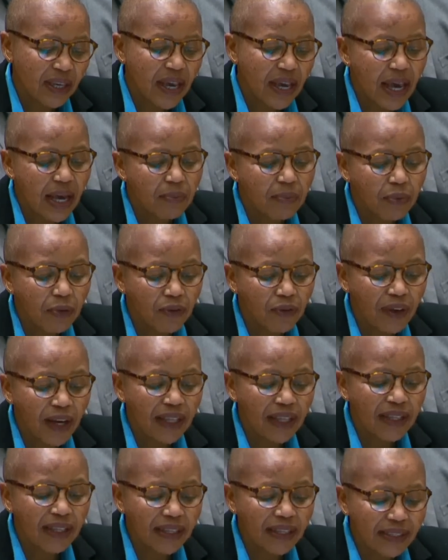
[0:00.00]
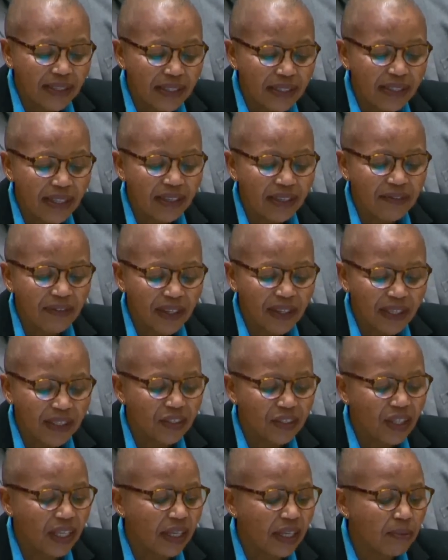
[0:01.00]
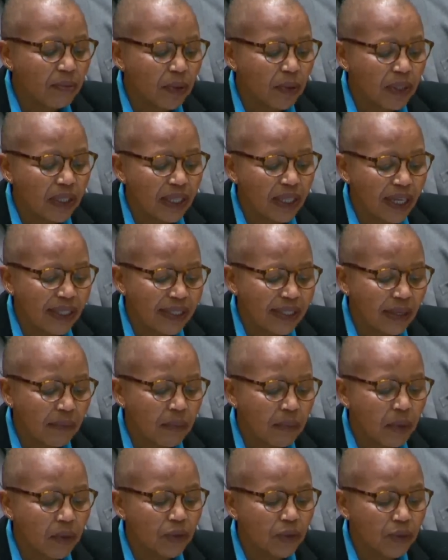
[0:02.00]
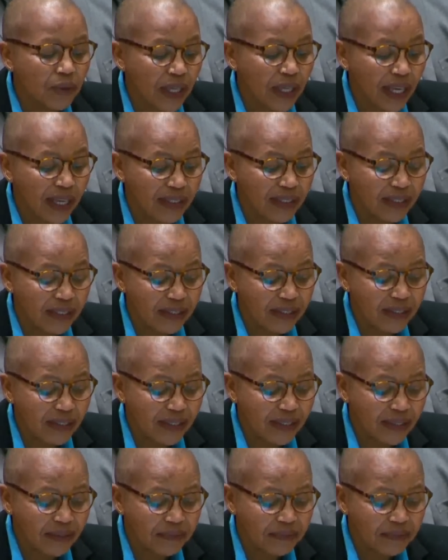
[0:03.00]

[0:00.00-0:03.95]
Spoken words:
and provide the necessary financial and political support to the agency.